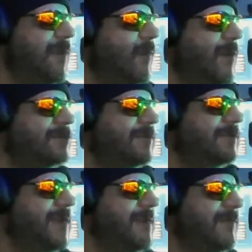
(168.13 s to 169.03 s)
I watch it all
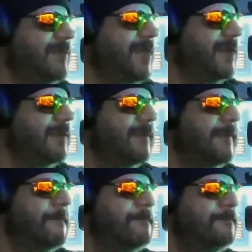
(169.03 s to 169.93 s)
the time, every day.
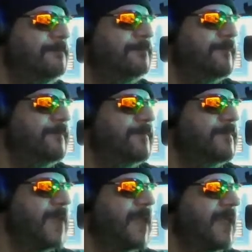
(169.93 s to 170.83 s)
A